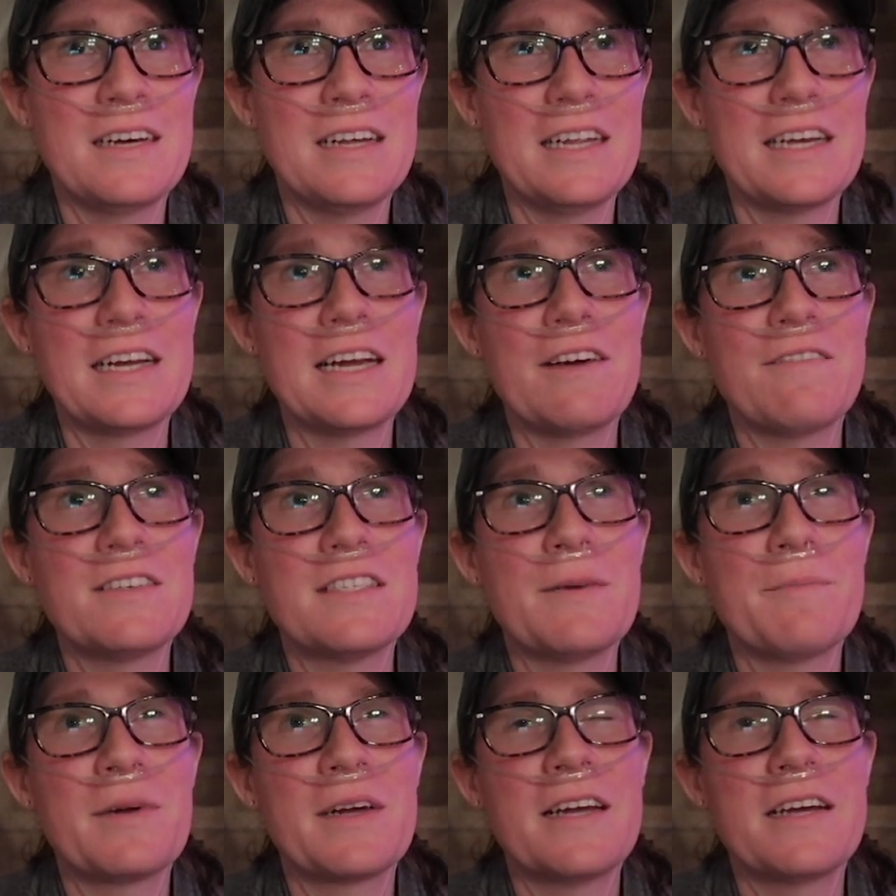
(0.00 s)
like every
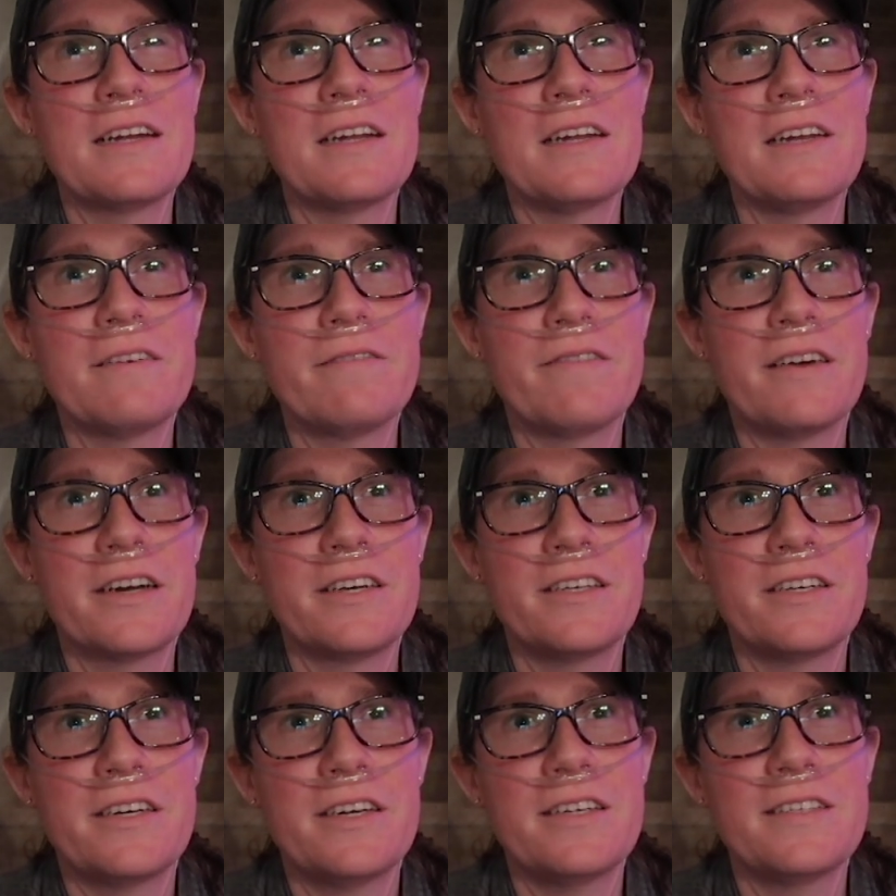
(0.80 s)
time I get an
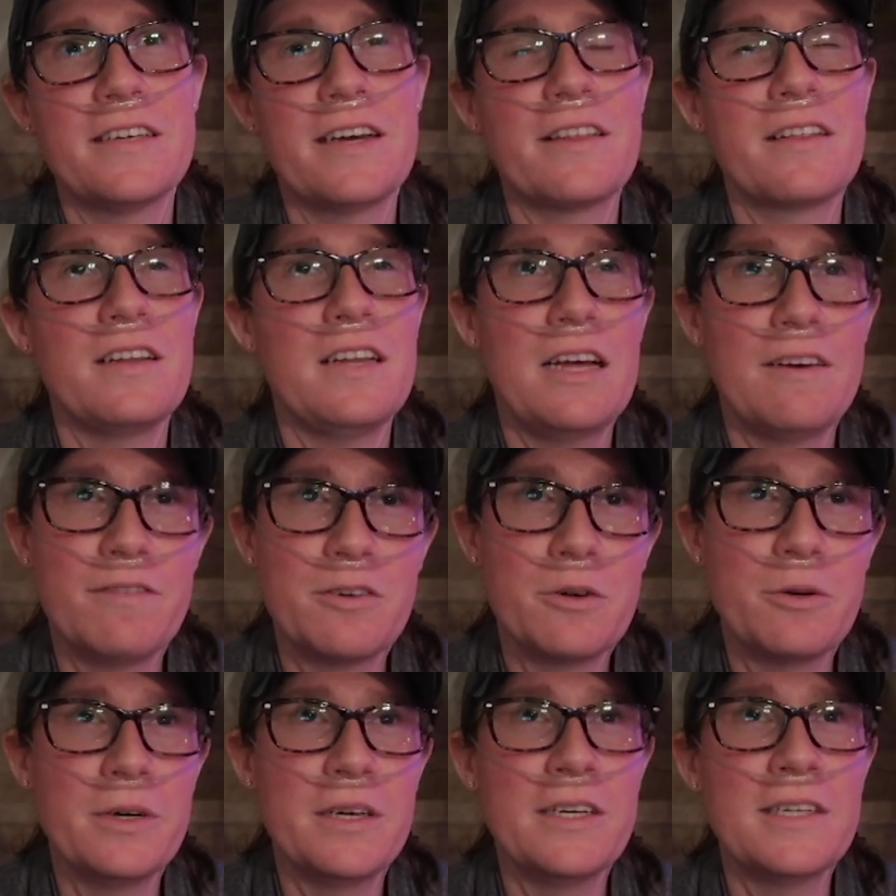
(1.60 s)
infection, it's either
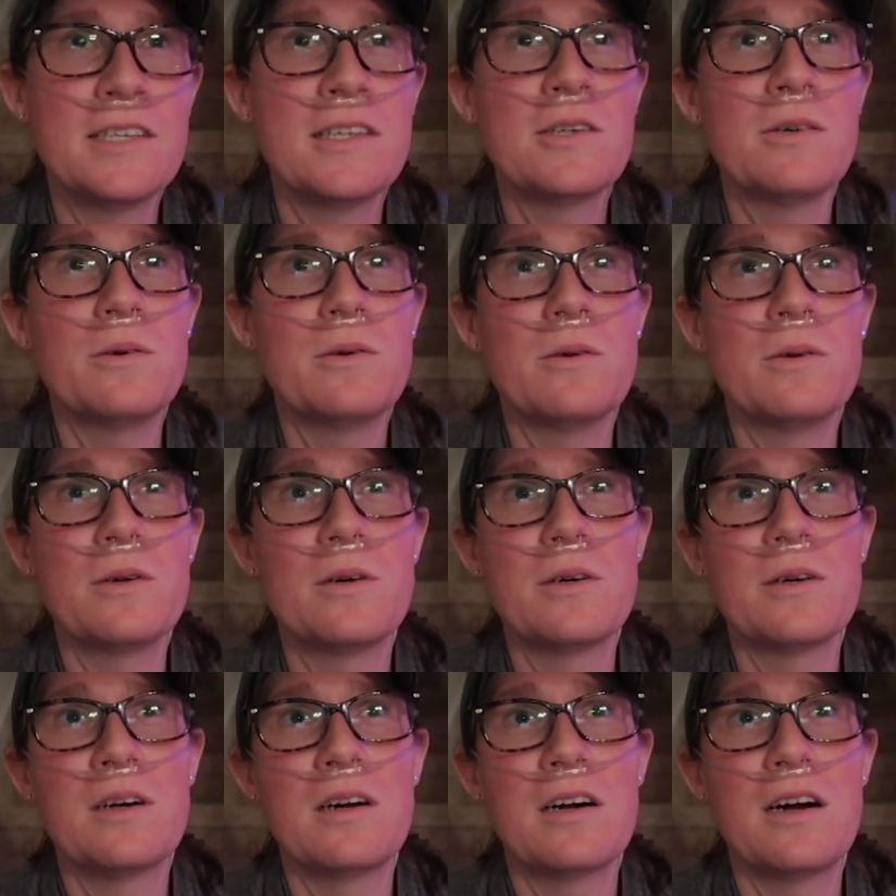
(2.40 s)
Levaquin
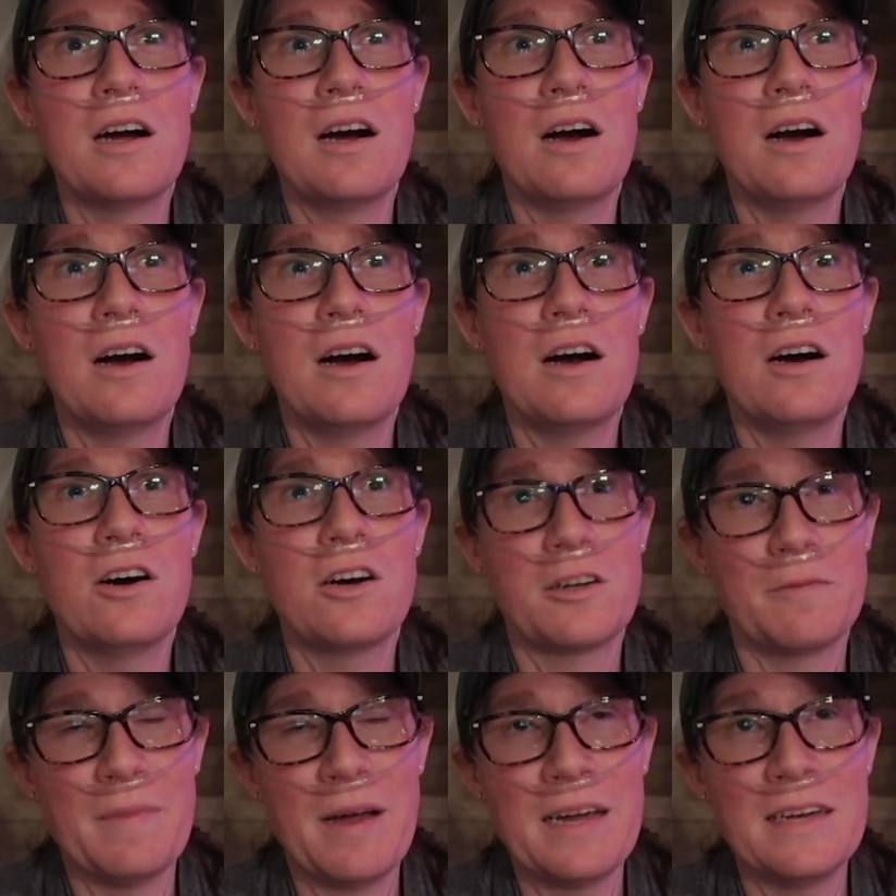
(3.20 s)
or
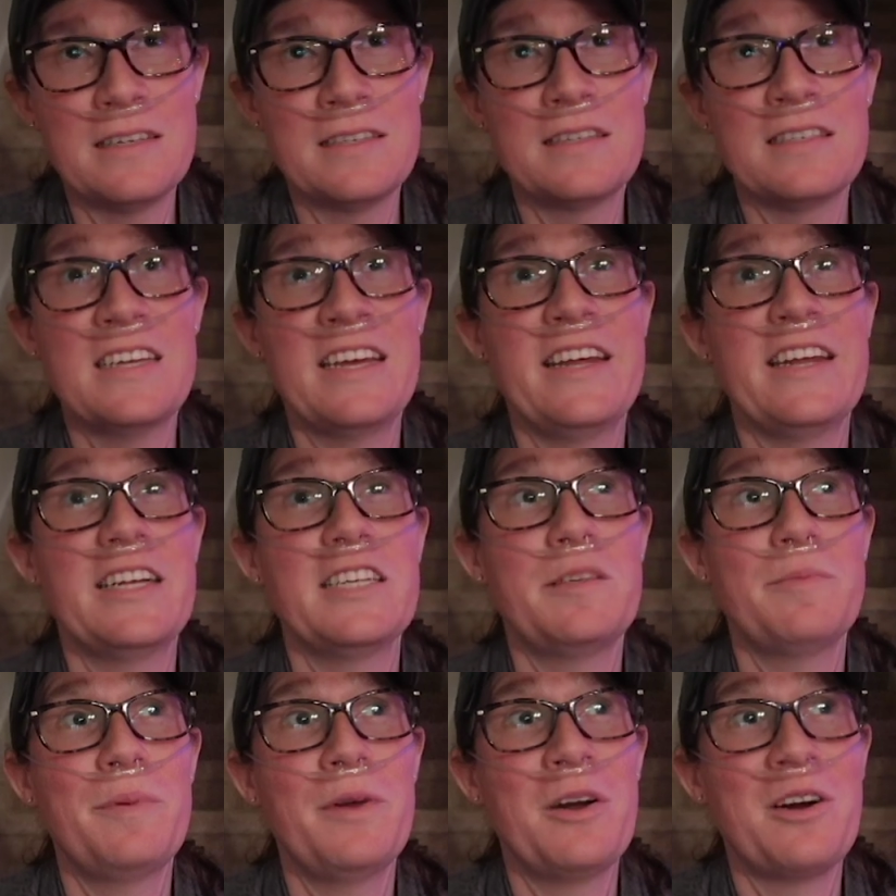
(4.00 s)
Augmentin, and
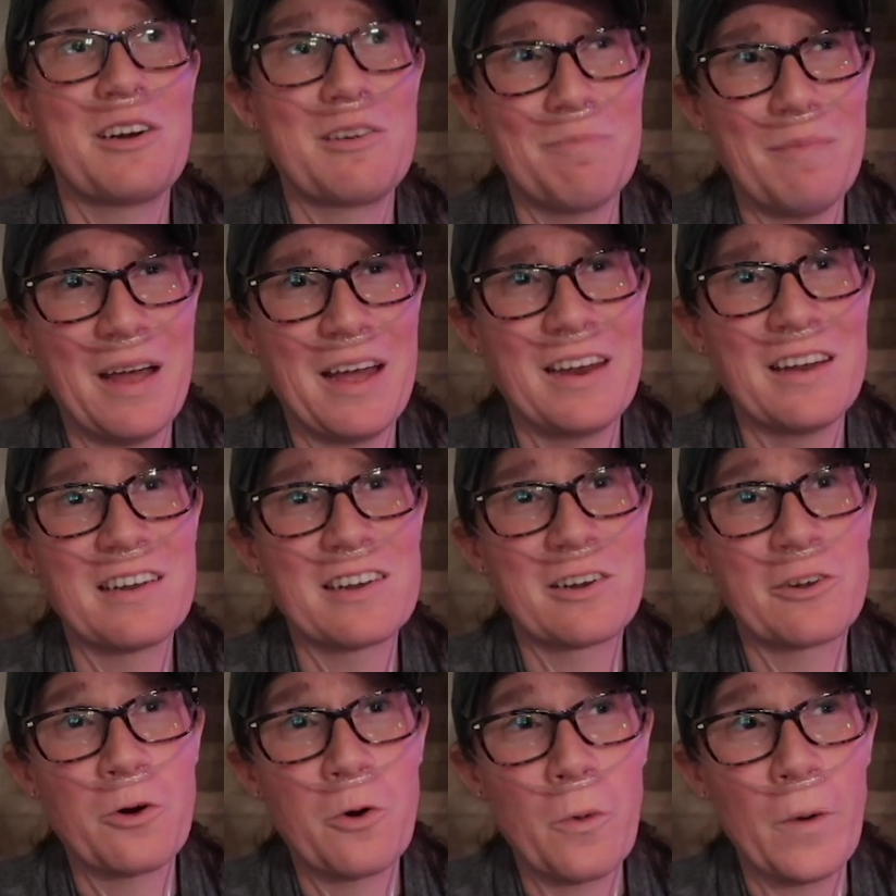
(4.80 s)
it's been
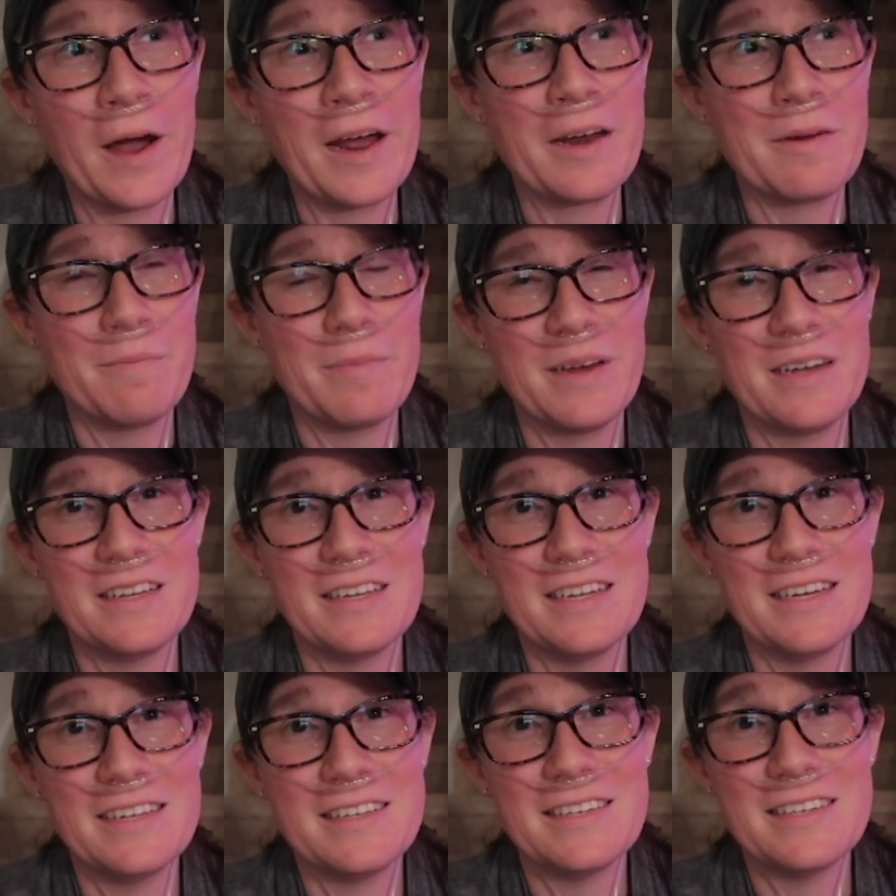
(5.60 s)
Augmentin quite a
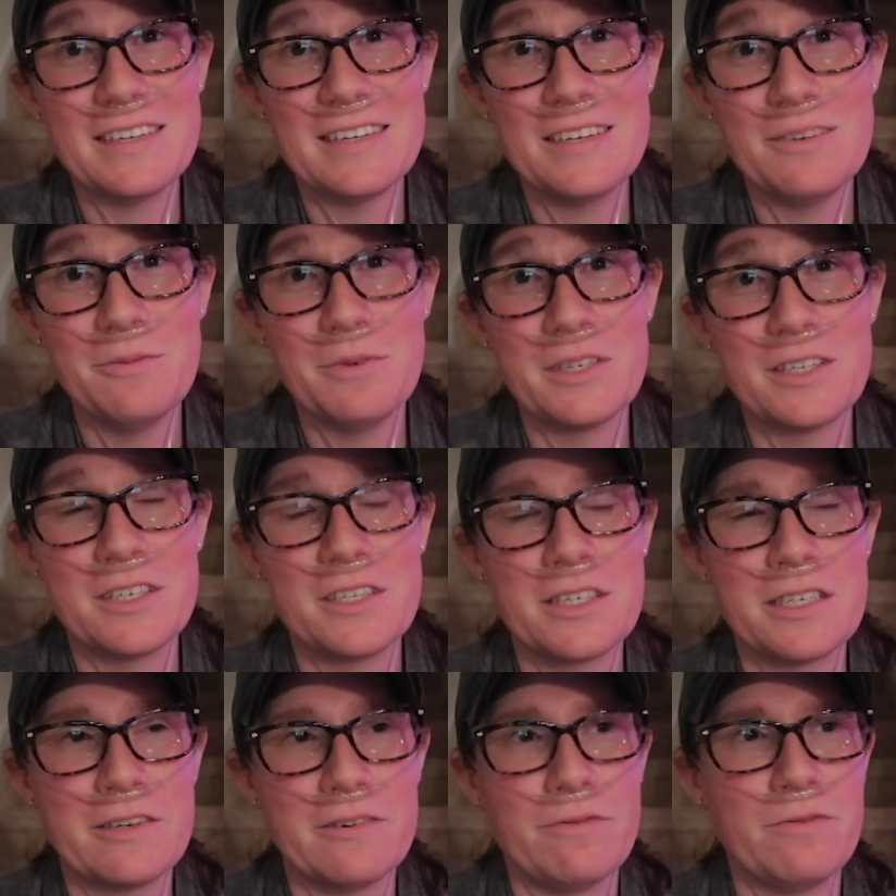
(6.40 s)
bit lately, which
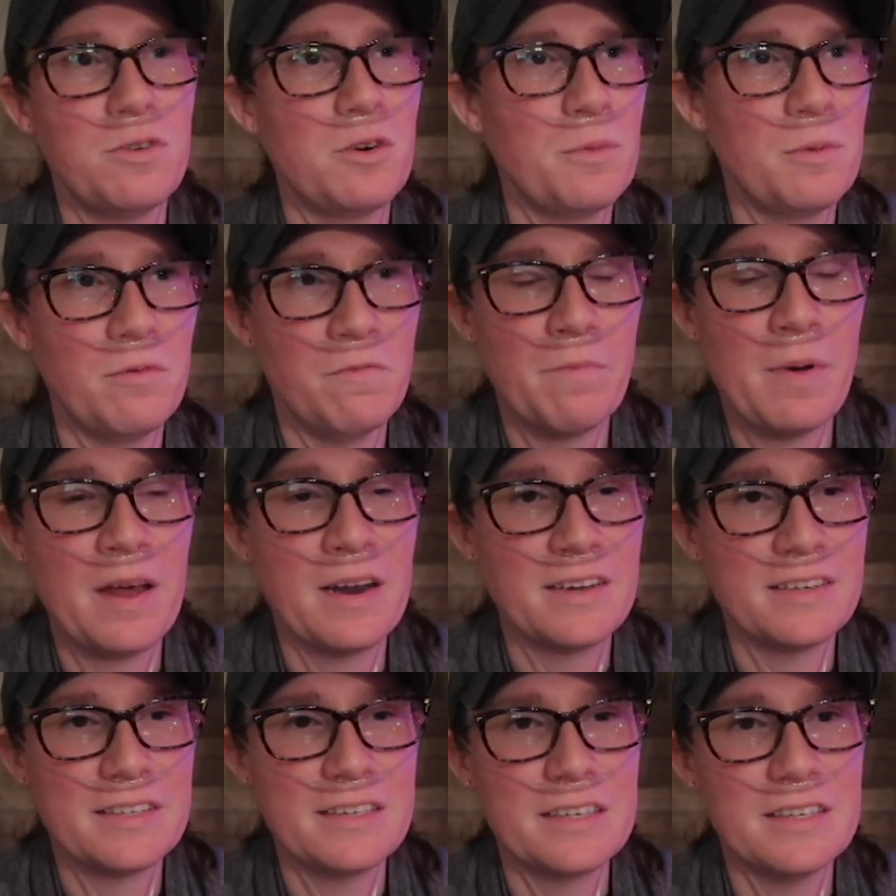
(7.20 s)
is a form of
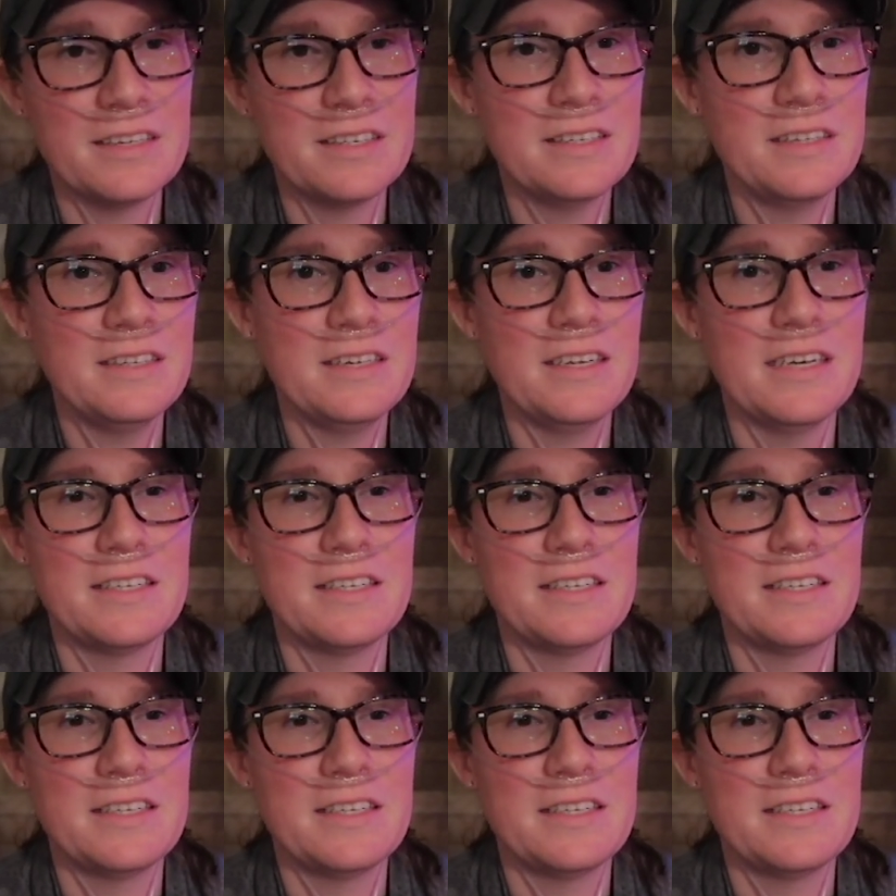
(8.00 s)
penicillin.